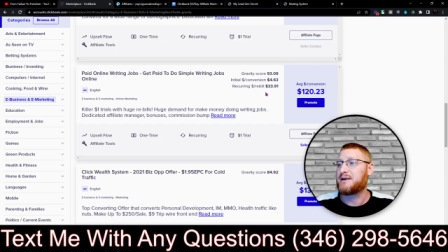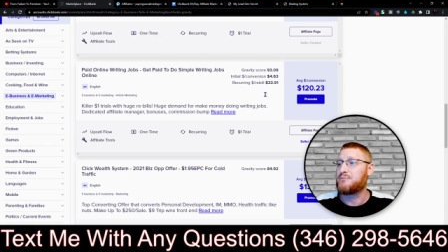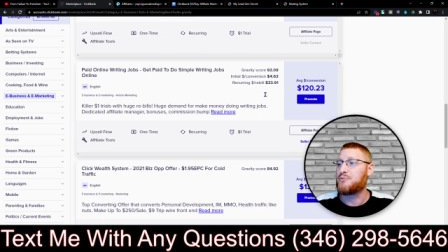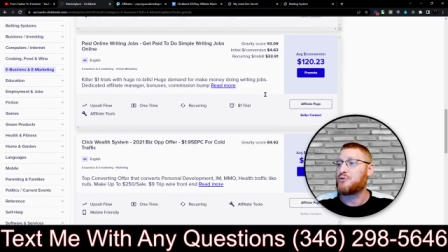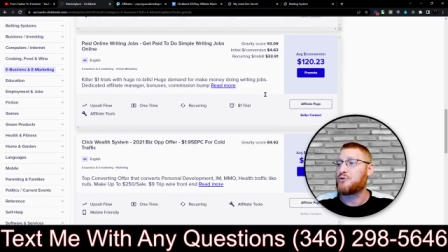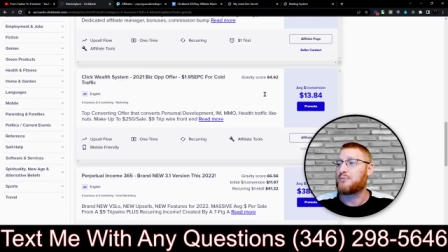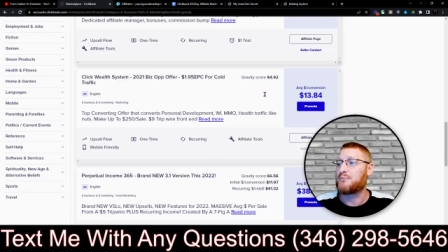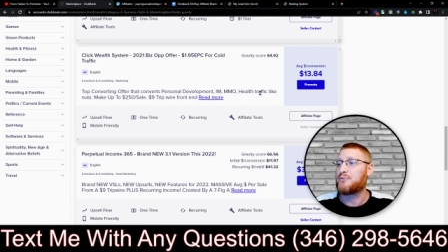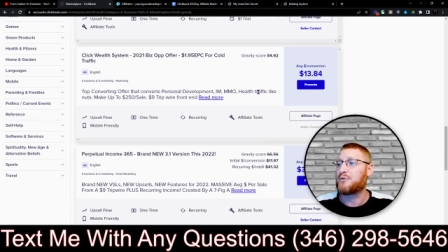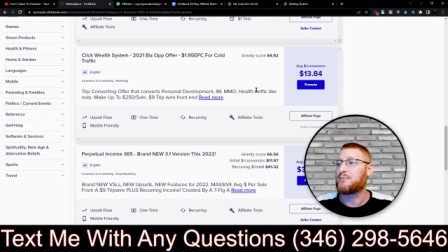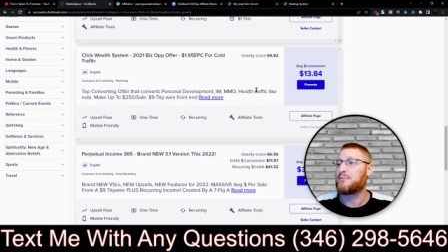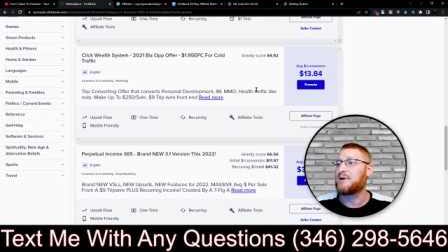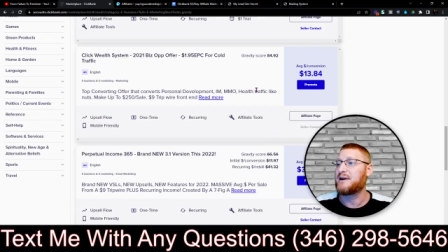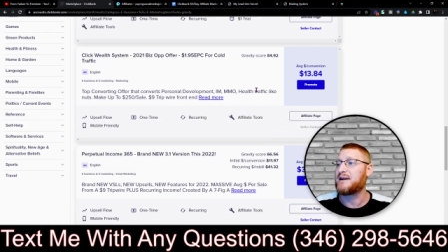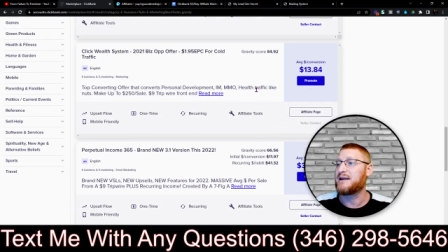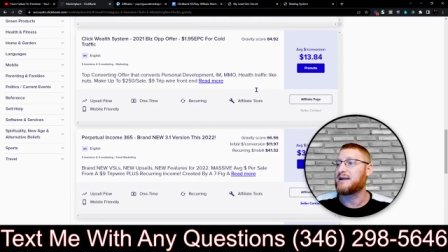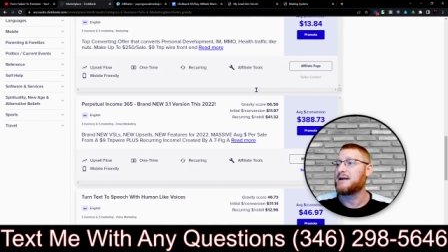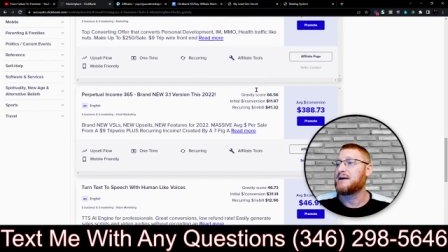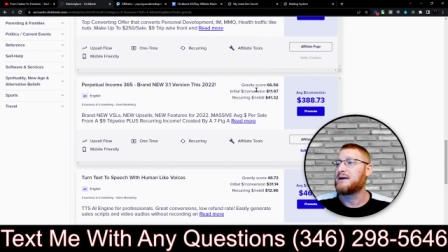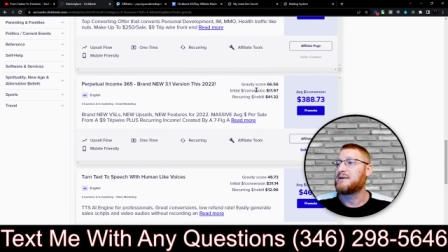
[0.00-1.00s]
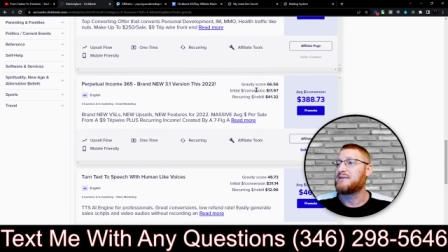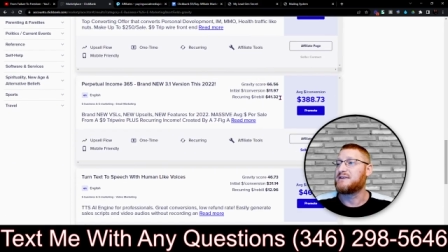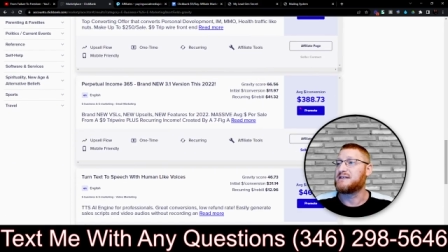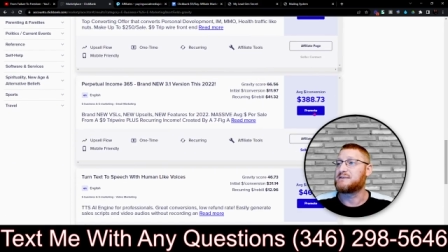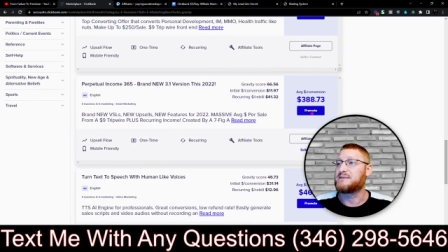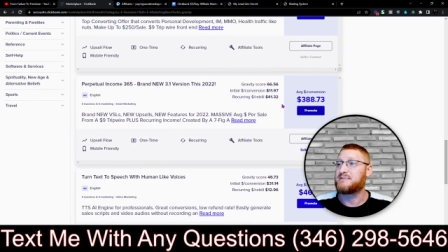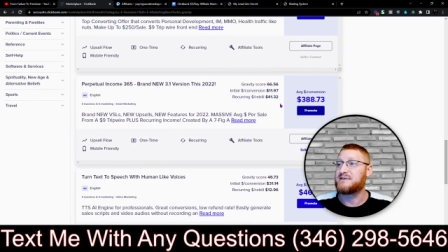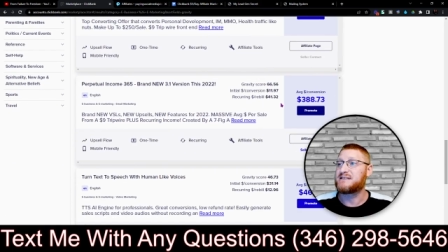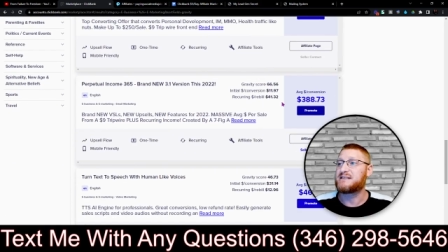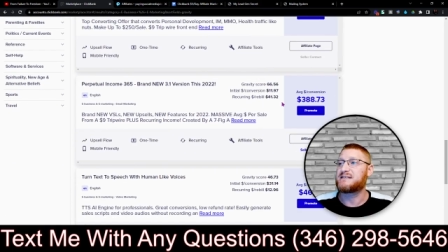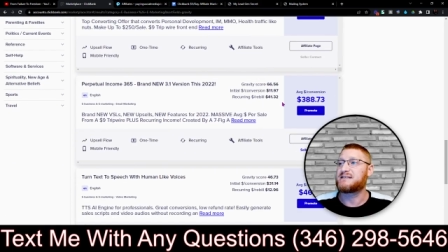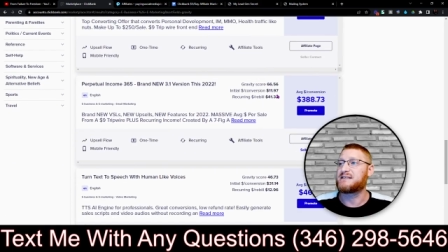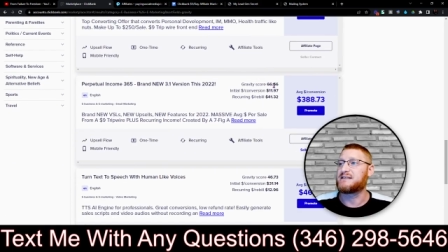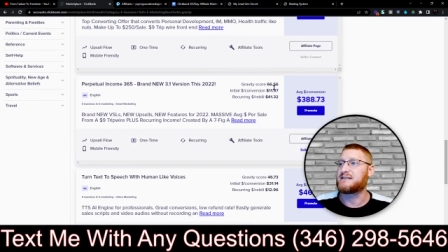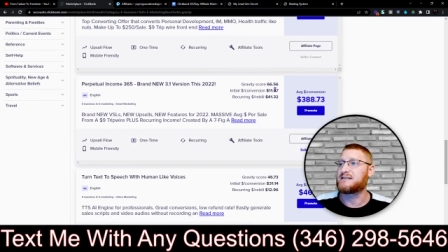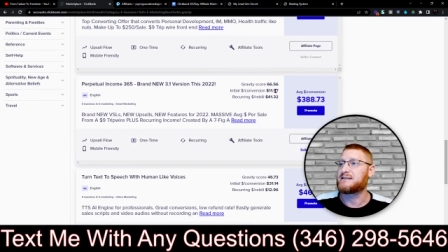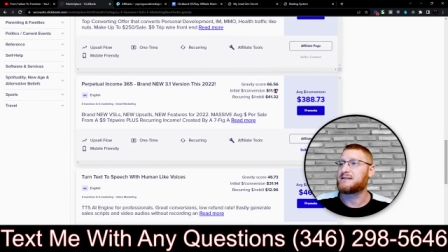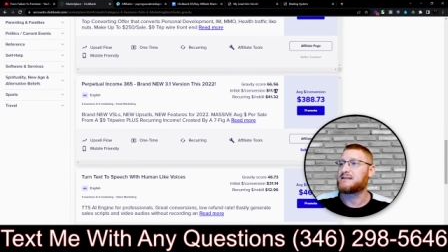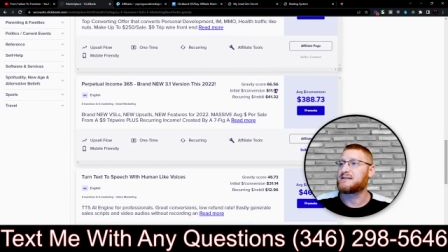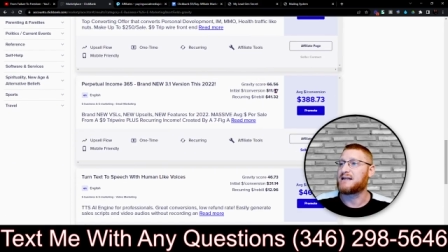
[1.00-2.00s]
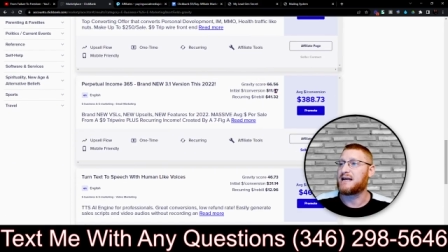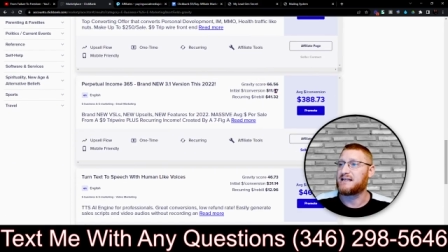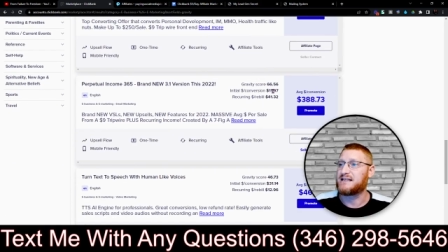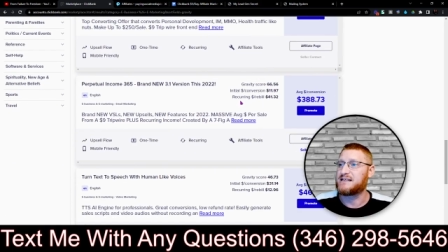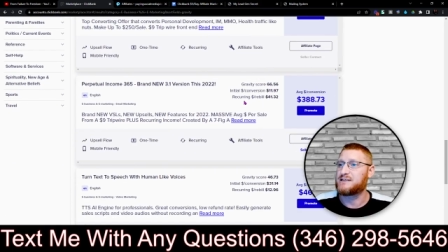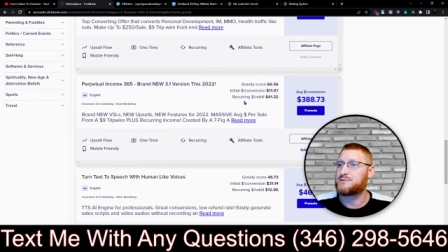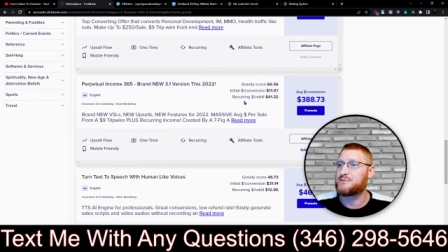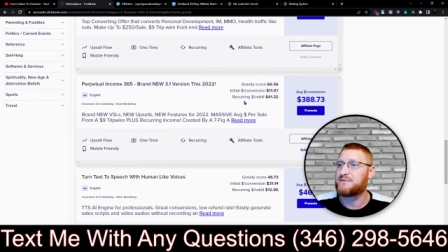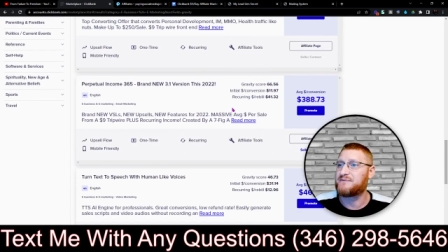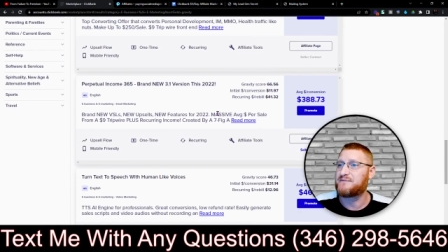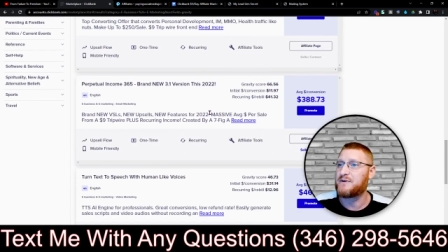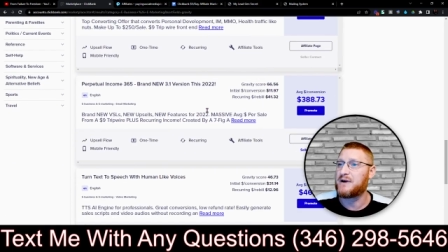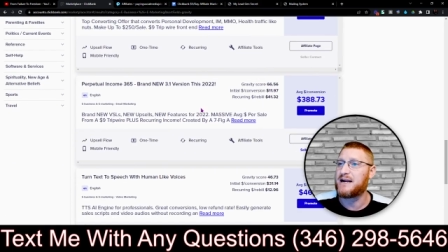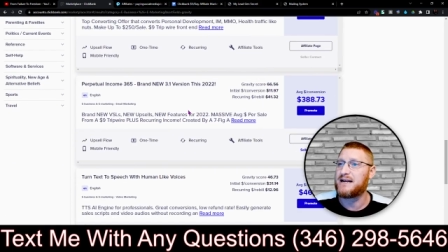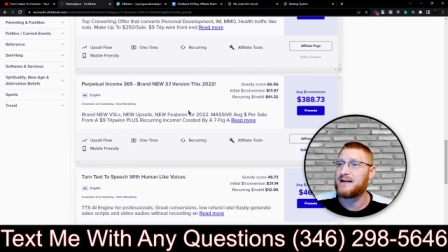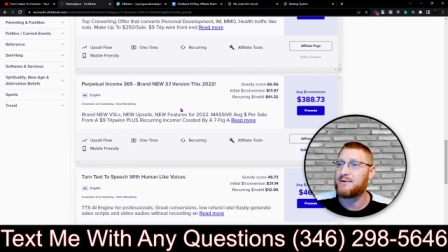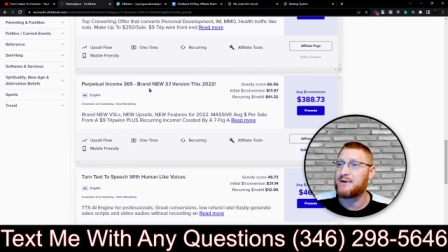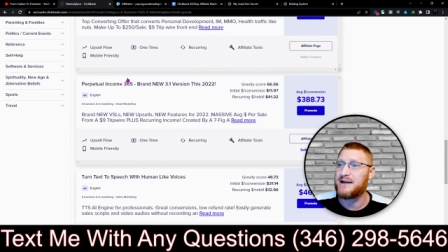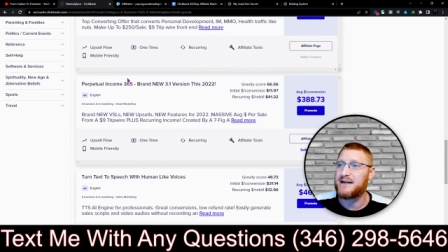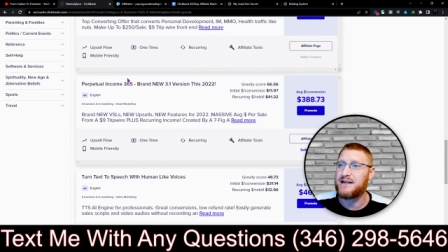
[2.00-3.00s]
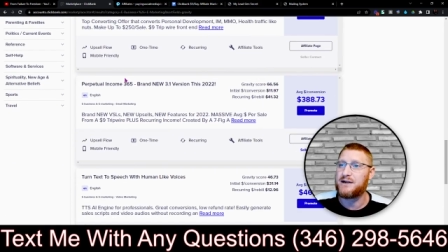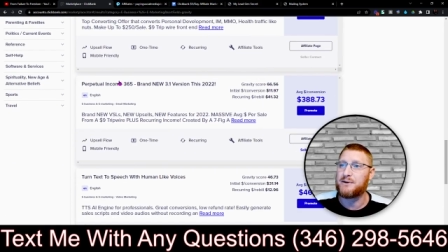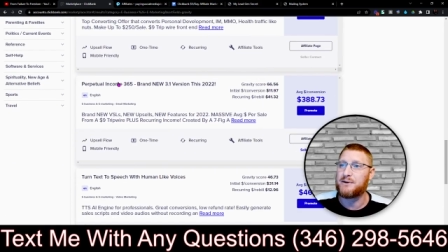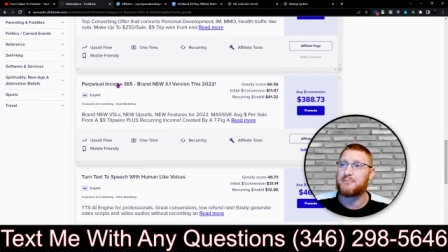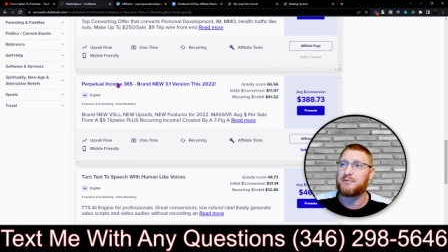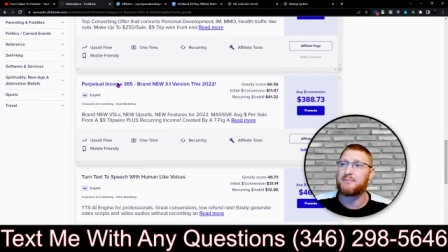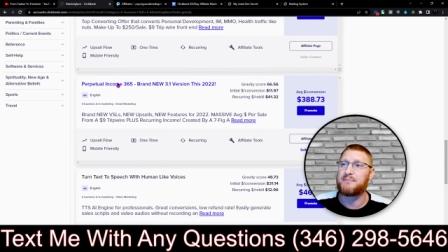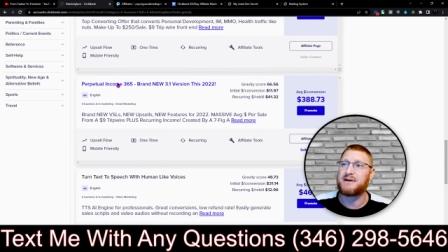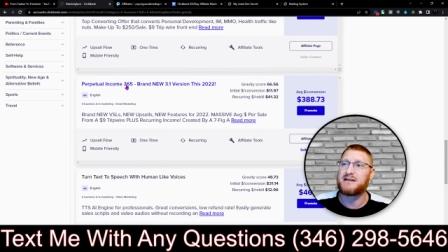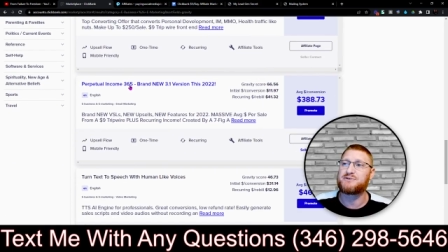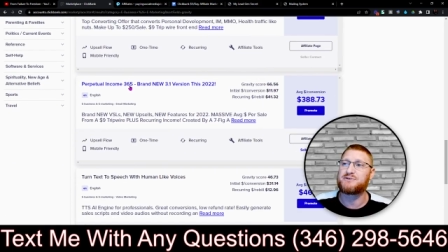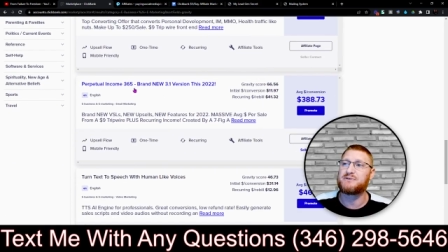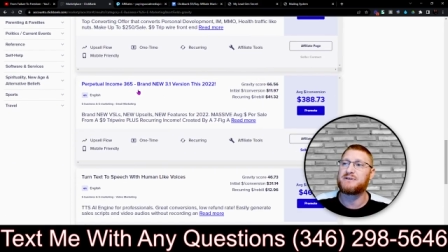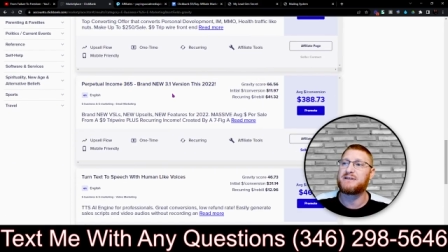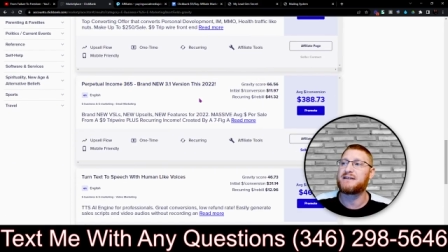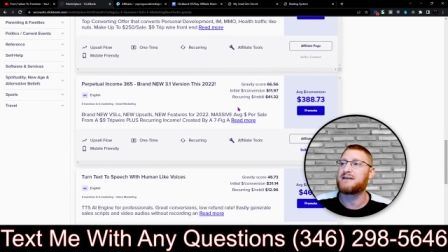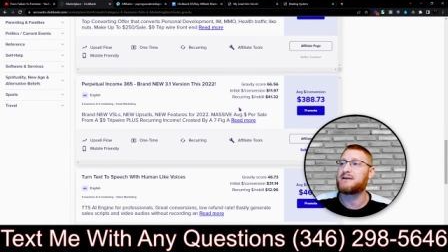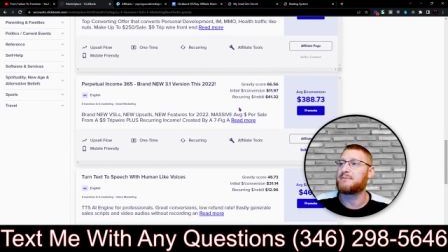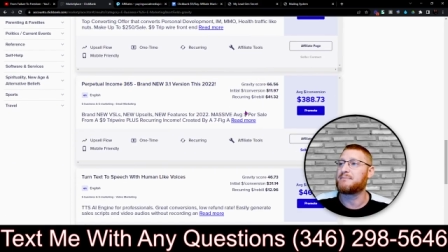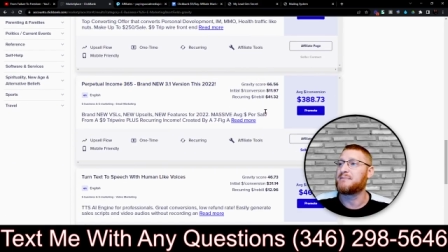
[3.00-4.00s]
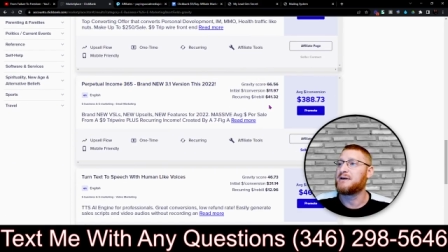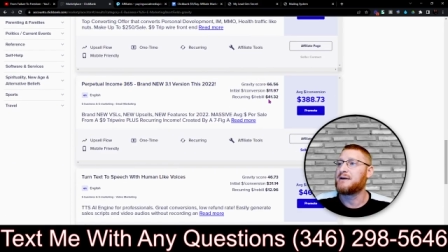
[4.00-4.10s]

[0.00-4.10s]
more and more money. These businesses, like this one right here, Perpetual Income.